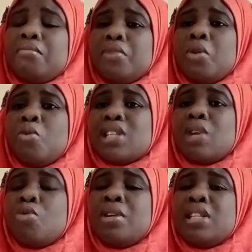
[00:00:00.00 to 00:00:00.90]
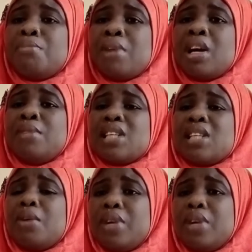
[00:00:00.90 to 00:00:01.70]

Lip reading: water quality parameter